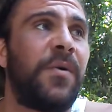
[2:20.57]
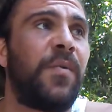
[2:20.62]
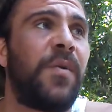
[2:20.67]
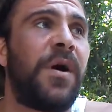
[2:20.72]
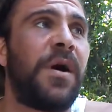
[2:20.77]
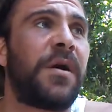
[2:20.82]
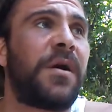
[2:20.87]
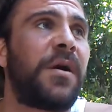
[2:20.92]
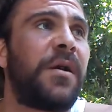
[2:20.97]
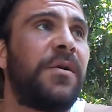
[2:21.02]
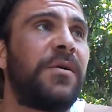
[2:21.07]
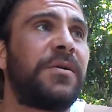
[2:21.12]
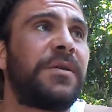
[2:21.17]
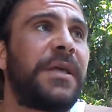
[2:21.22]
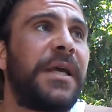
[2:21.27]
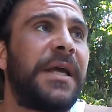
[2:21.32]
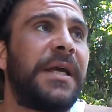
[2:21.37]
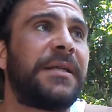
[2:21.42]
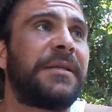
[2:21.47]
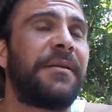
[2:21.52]
Juan Carlos
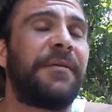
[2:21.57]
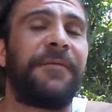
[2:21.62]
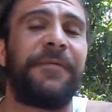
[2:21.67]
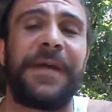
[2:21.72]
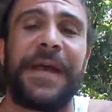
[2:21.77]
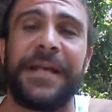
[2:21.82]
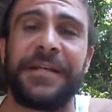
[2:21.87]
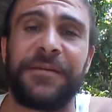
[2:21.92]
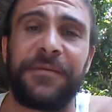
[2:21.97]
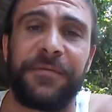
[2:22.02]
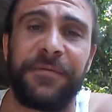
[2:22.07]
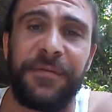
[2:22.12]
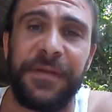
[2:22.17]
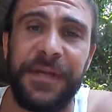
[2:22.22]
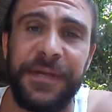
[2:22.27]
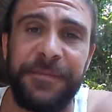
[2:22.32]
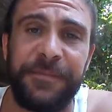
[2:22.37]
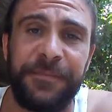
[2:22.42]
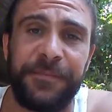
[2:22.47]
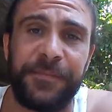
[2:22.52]
has faster
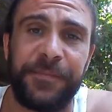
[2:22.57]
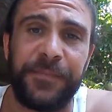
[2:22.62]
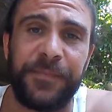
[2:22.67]
feet,